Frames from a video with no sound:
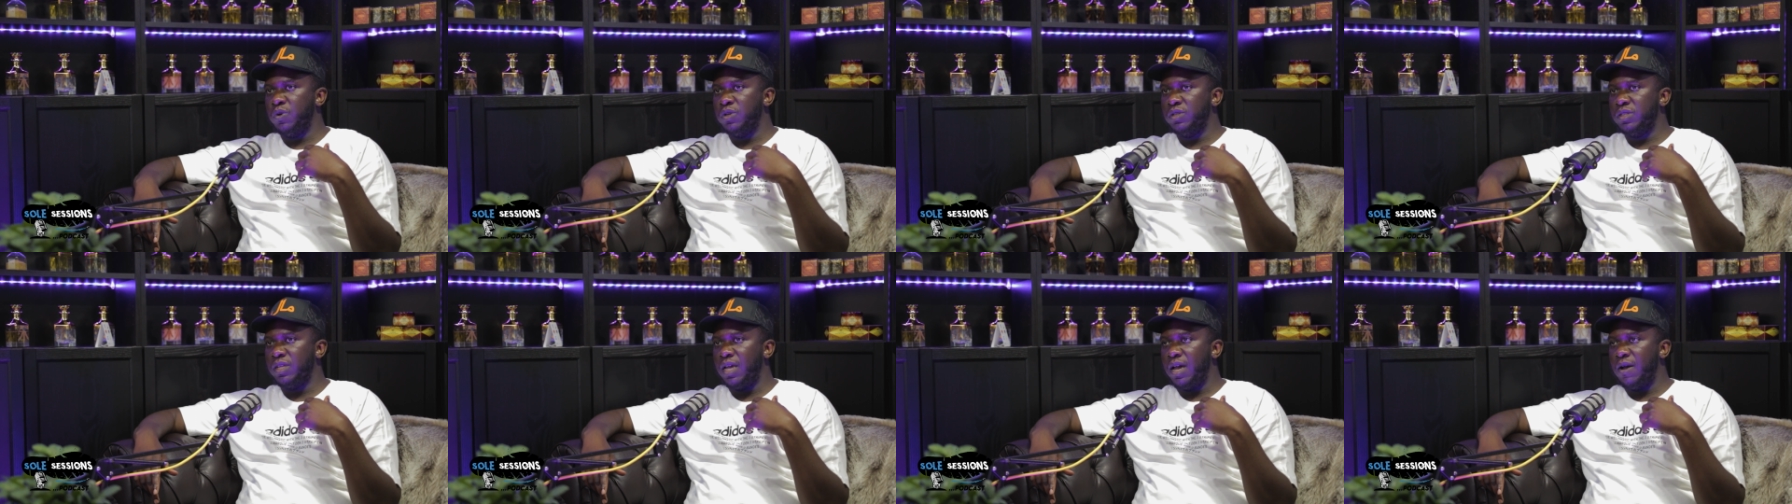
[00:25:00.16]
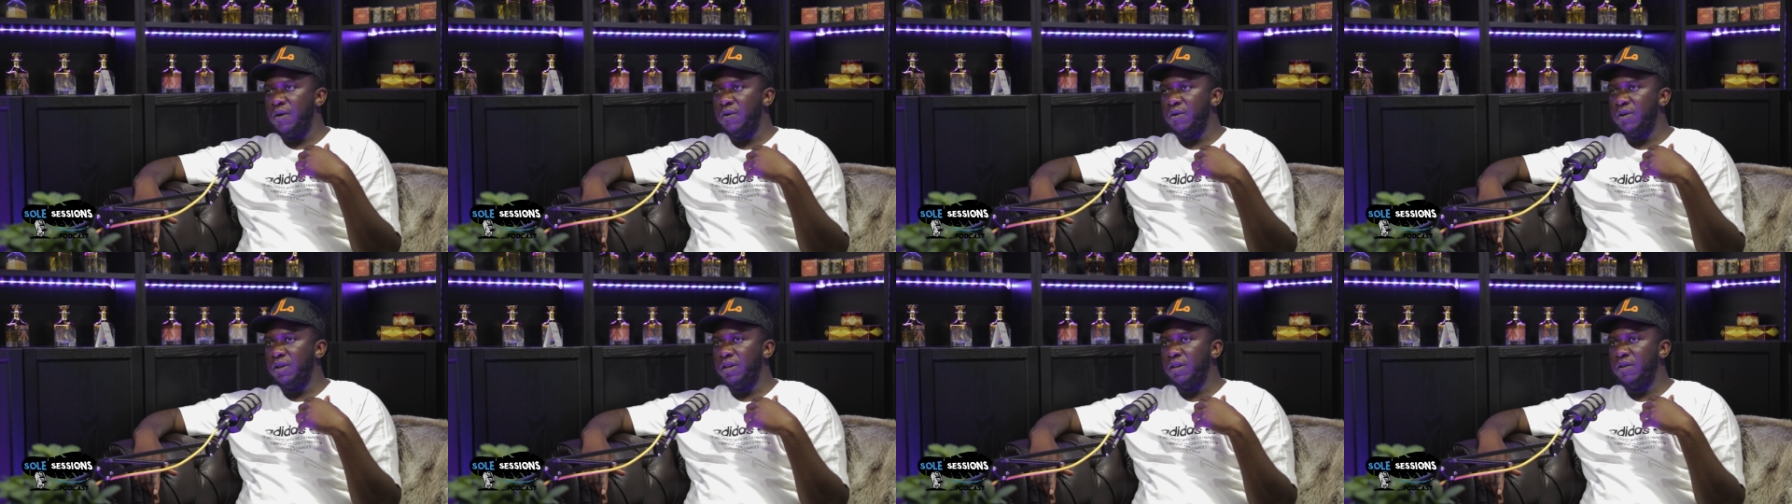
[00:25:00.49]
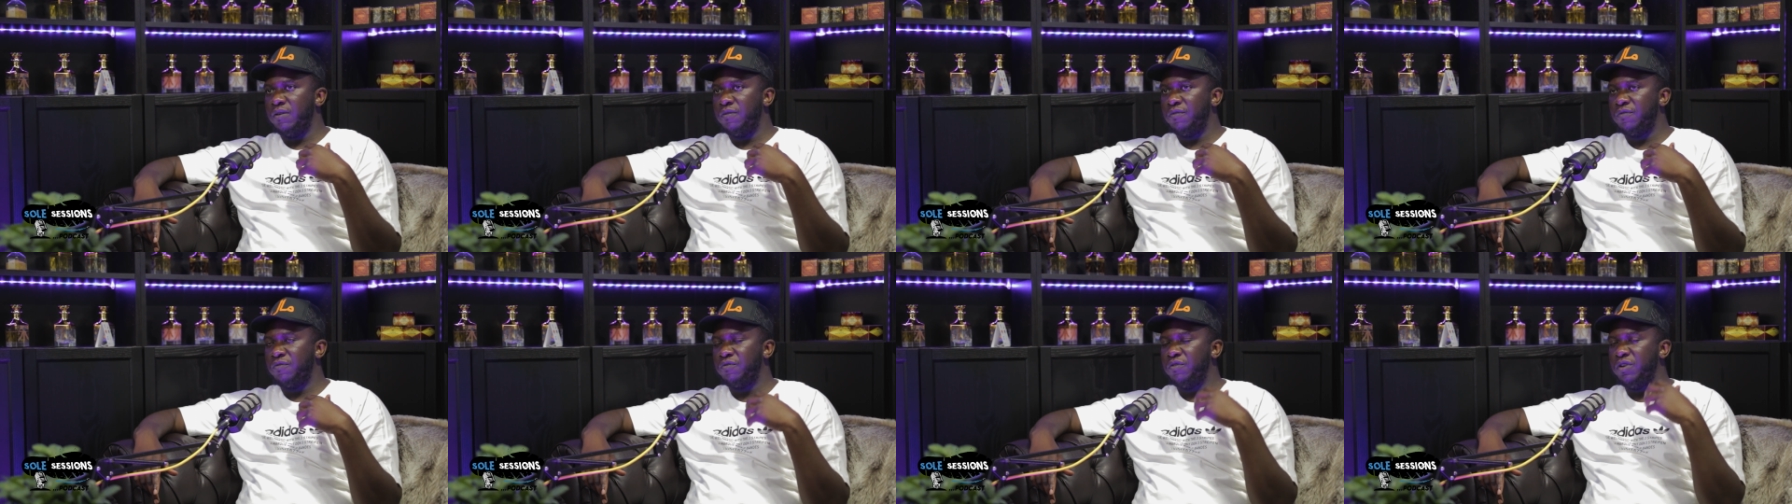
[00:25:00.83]
was our
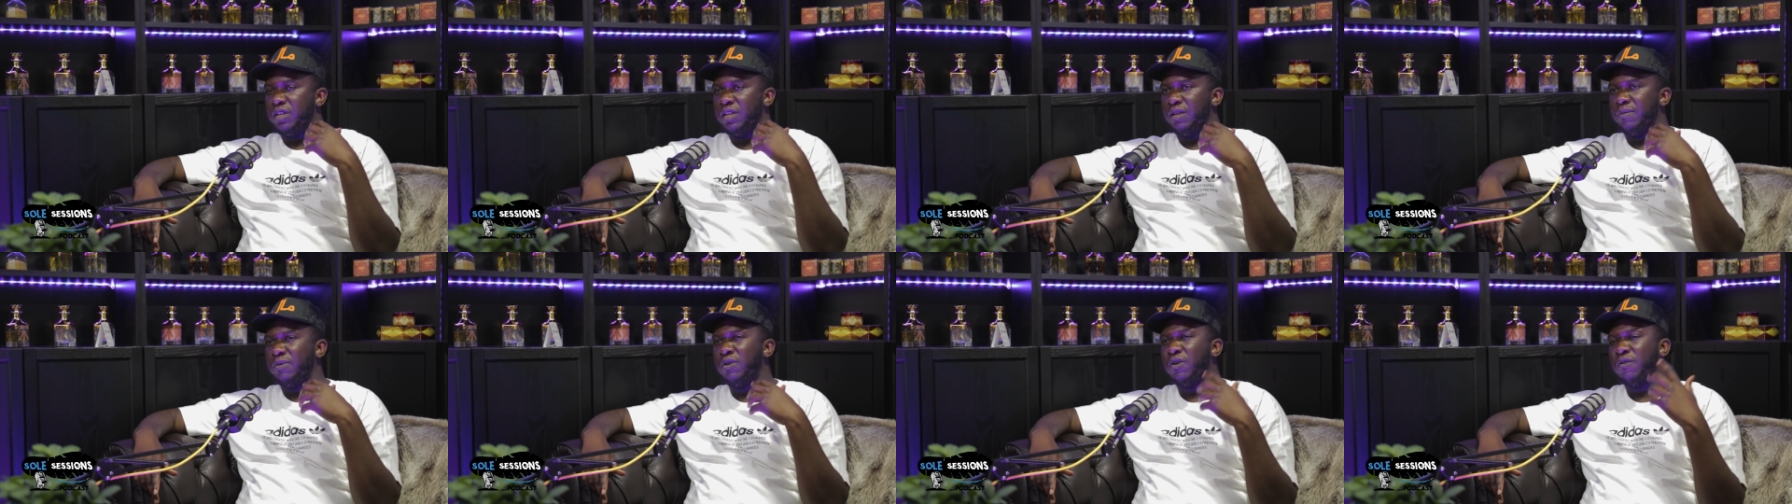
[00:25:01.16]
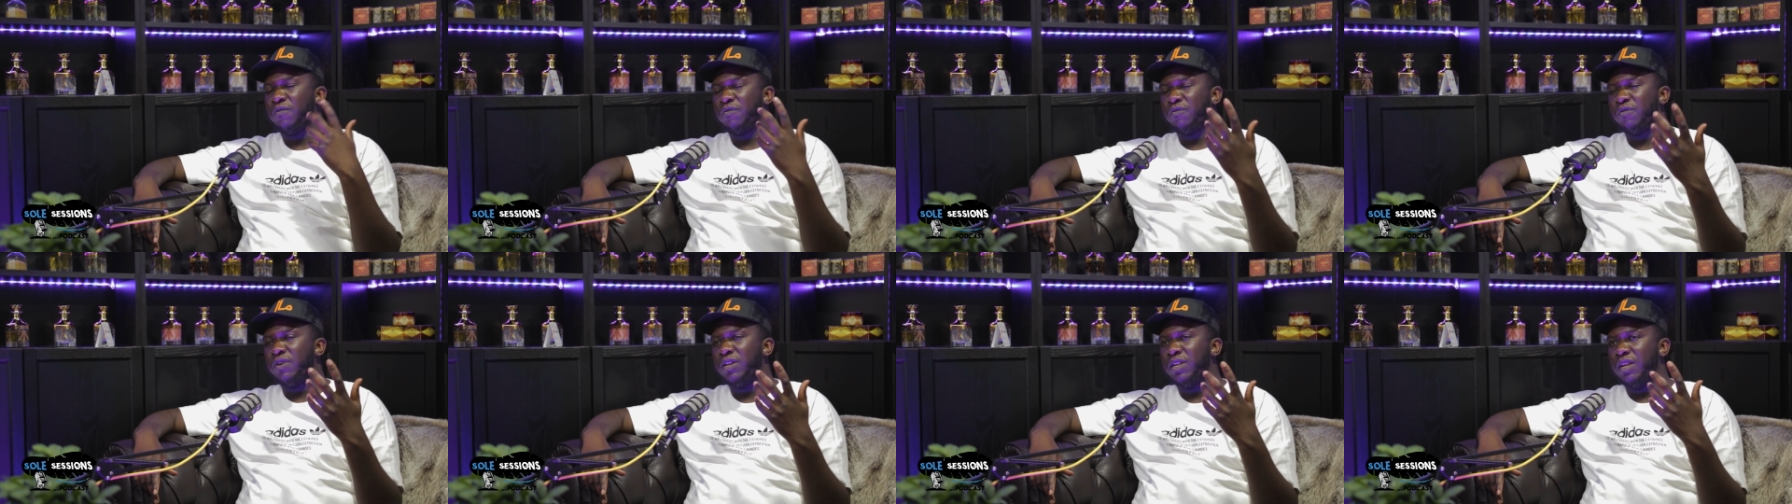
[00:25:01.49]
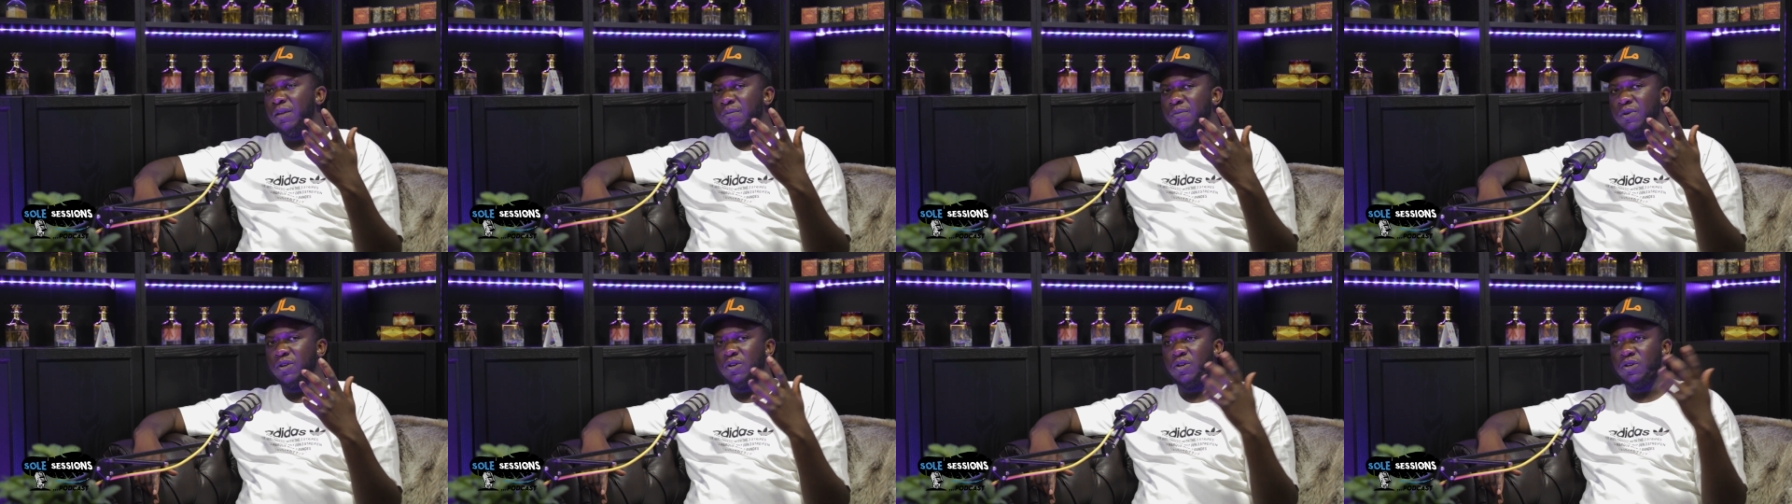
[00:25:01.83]
freedom. Not
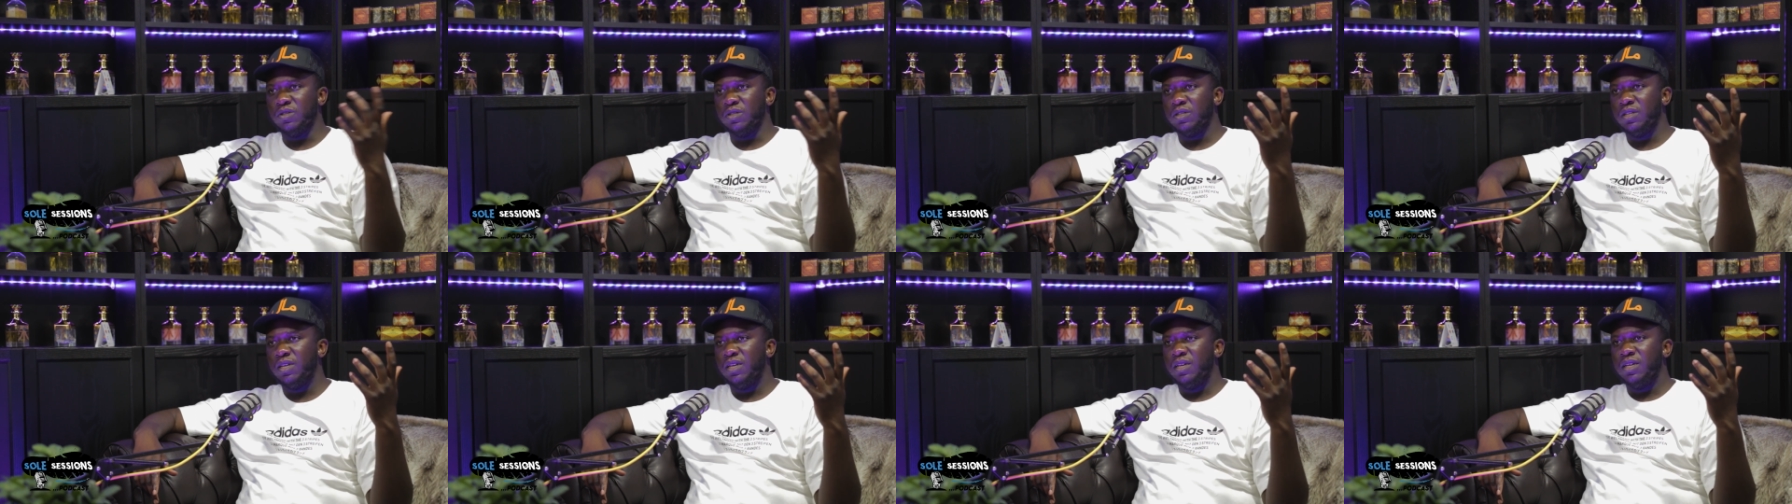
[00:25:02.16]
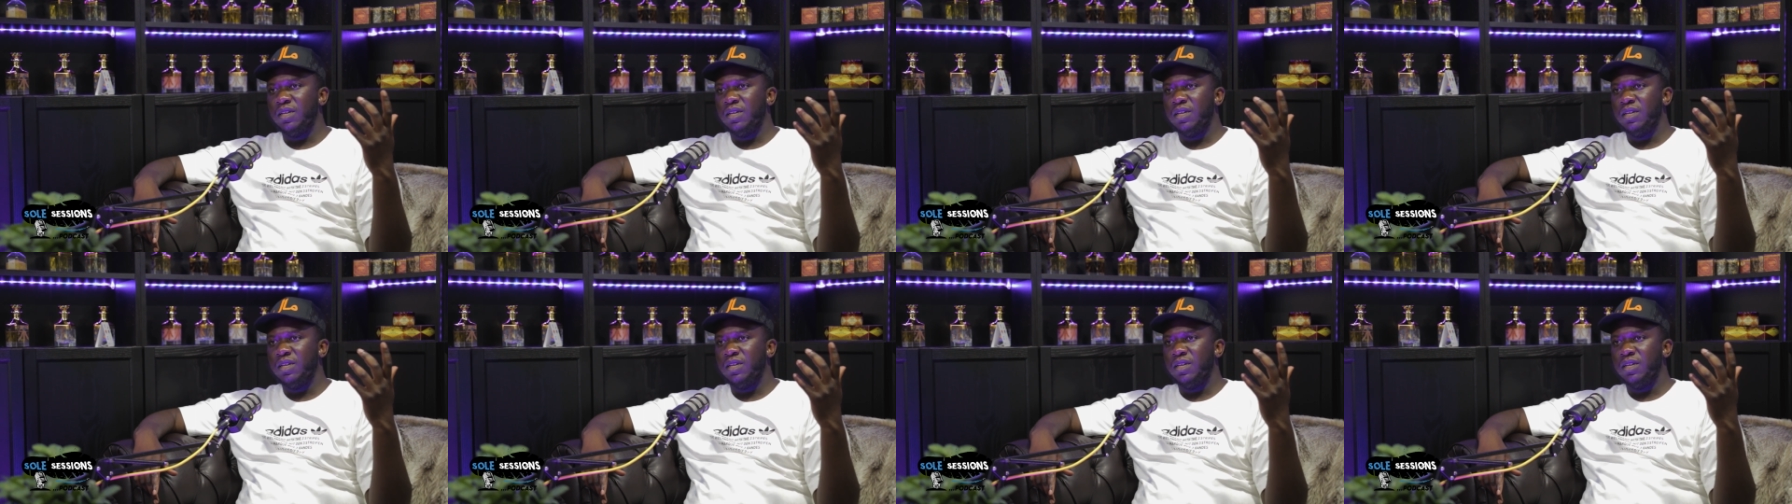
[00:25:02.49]
freedom because